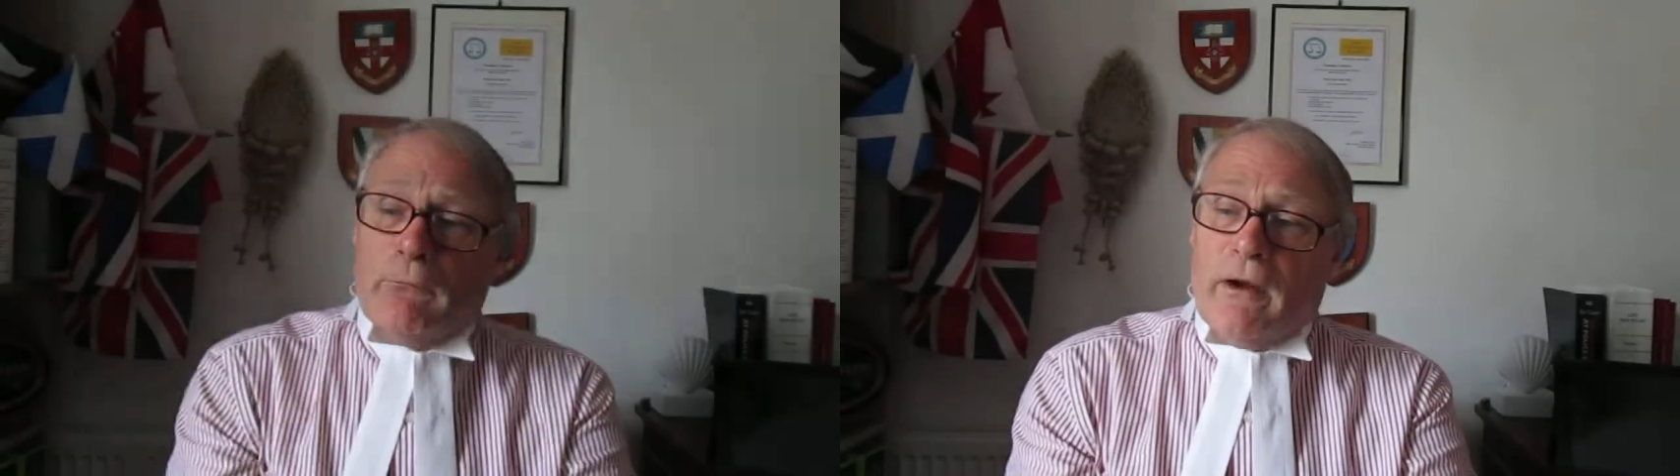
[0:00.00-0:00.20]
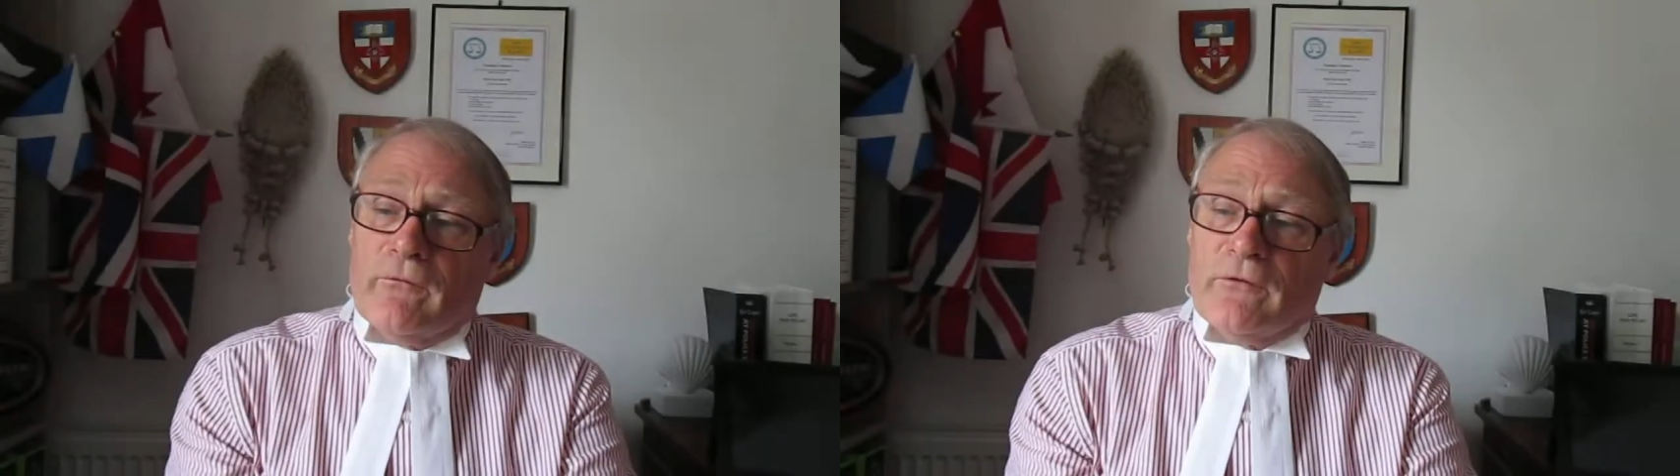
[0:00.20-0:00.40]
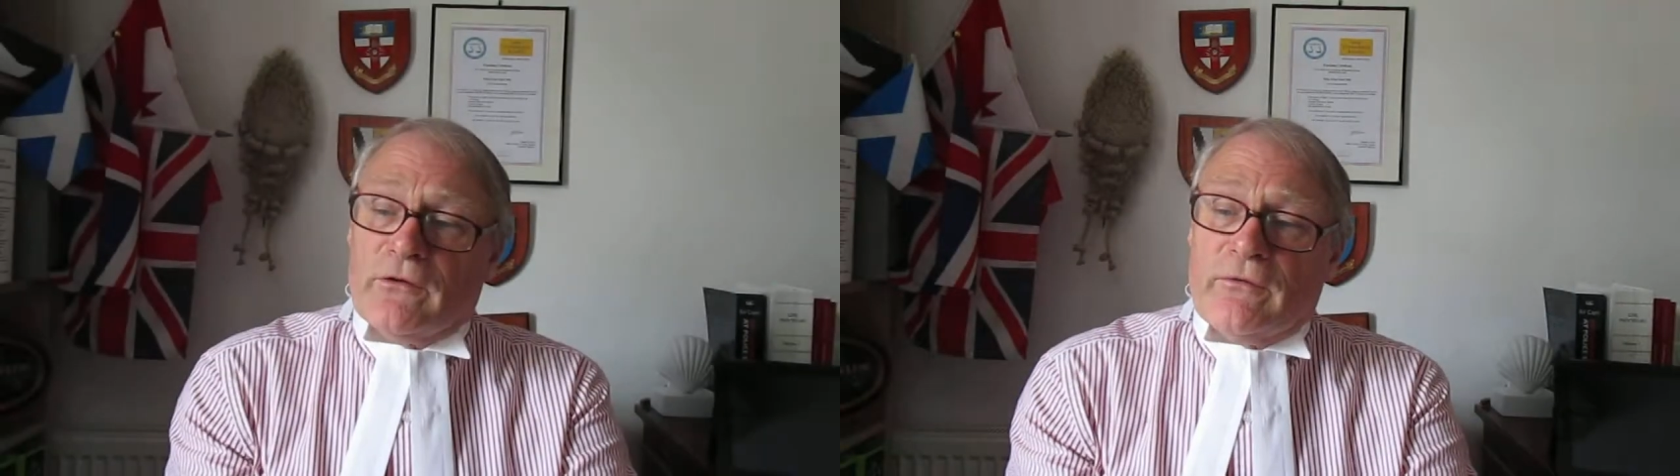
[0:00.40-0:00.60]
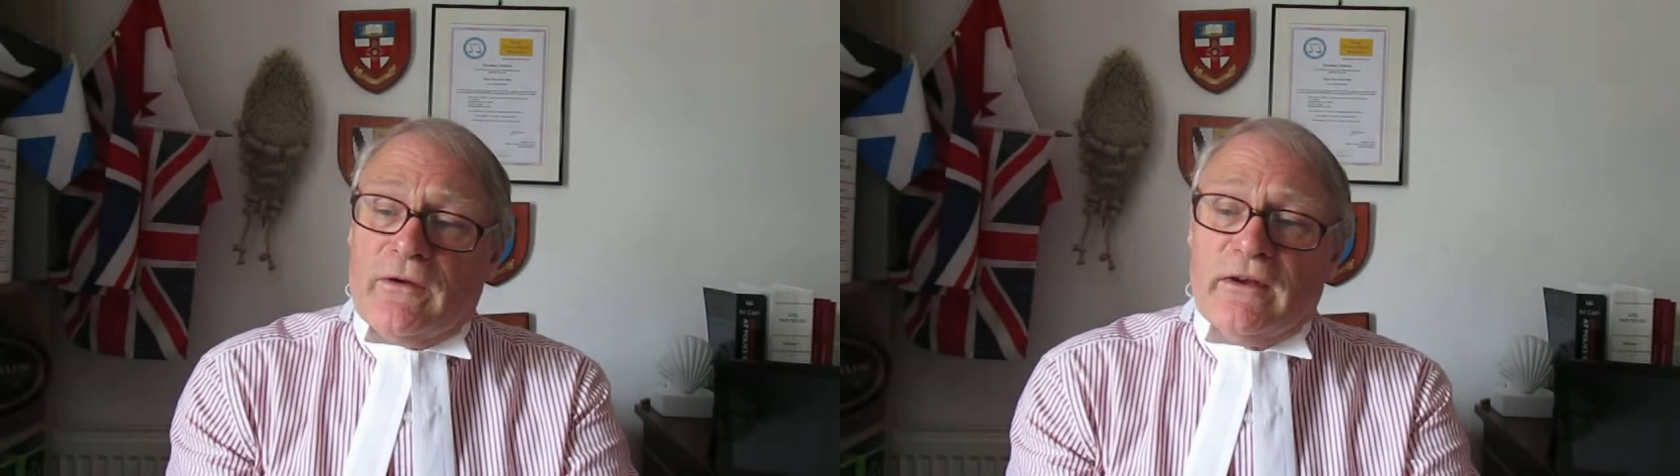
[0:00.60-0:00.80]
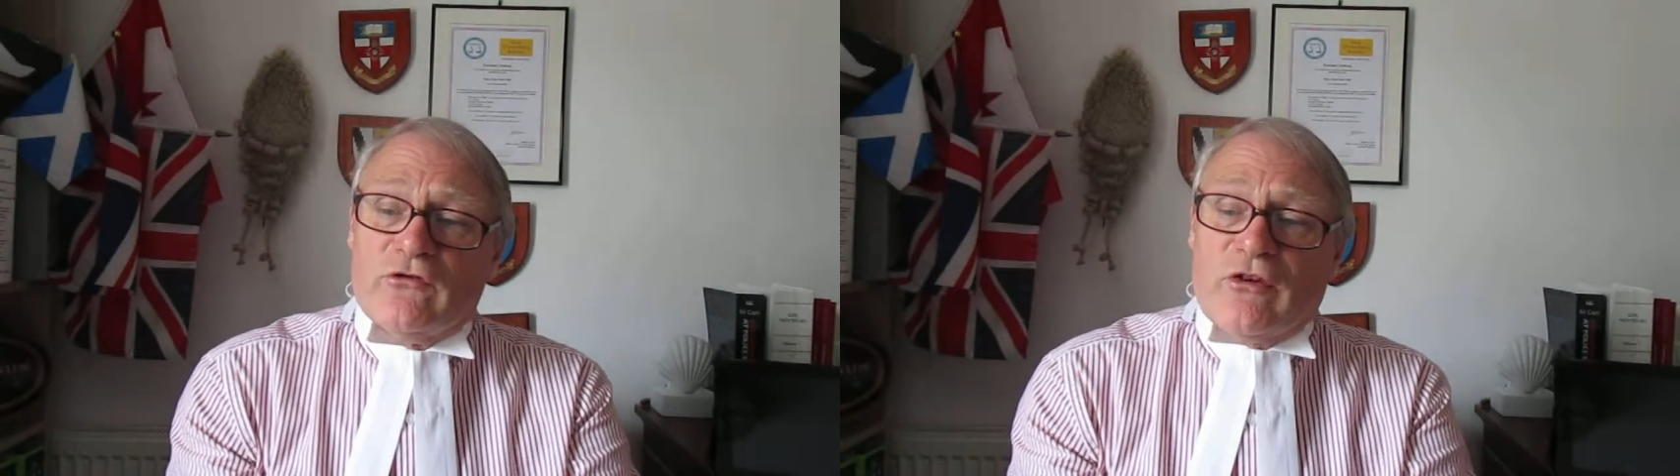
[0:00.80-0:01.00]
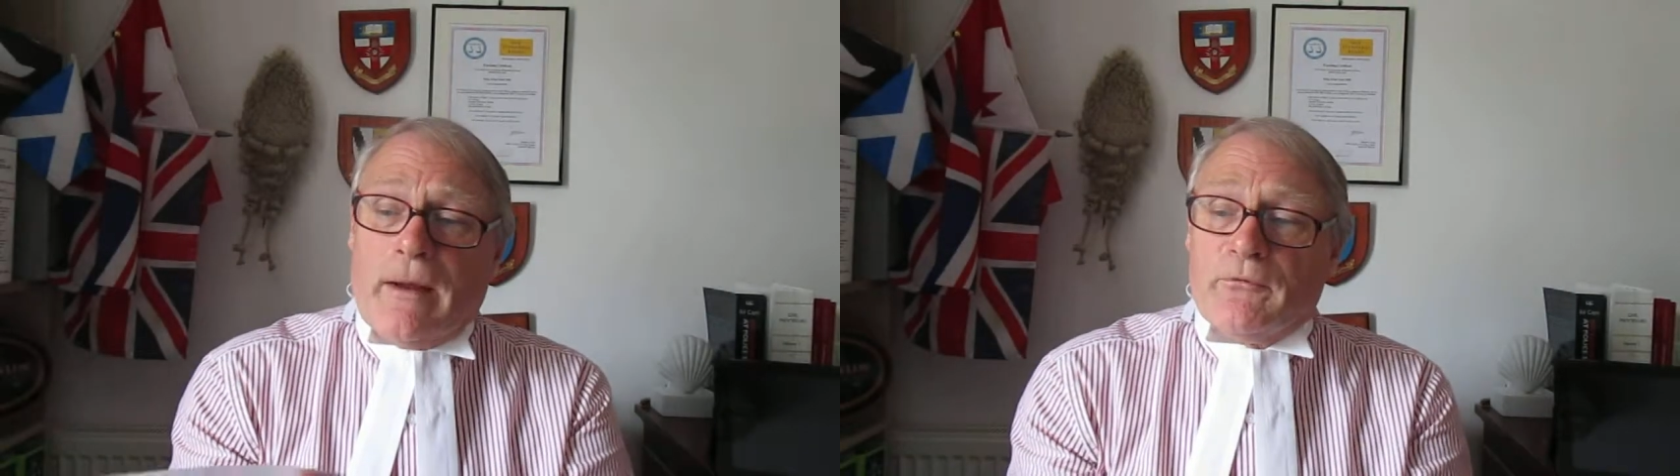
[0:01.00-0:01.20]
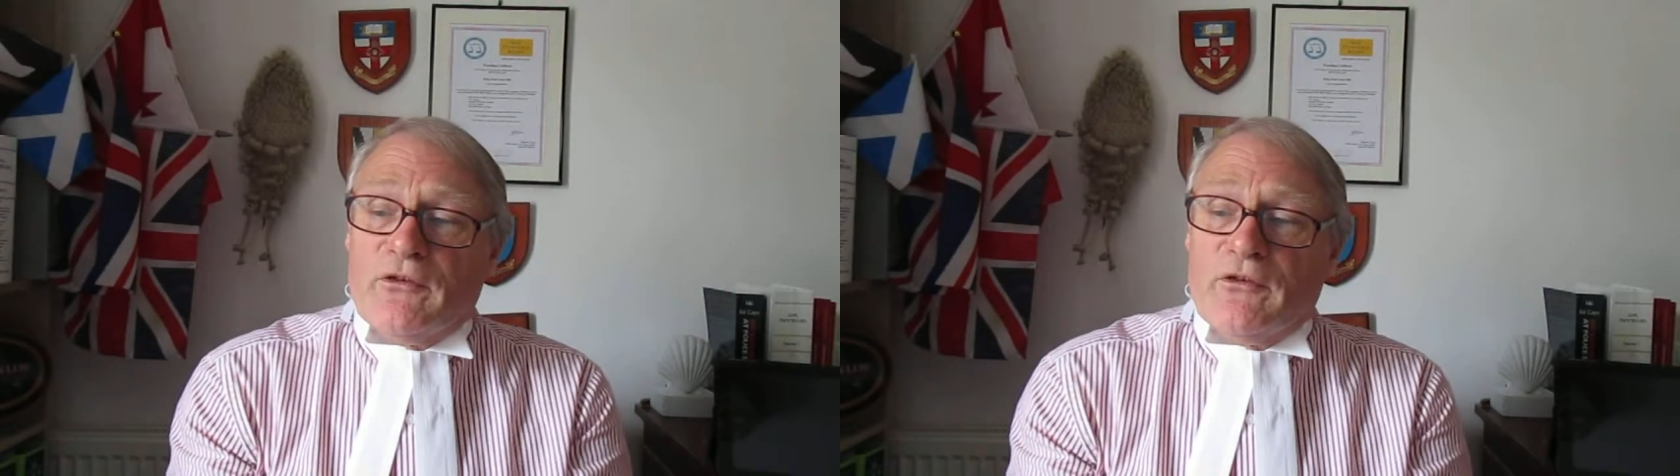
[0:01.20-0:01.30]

relevant, I think, in chapter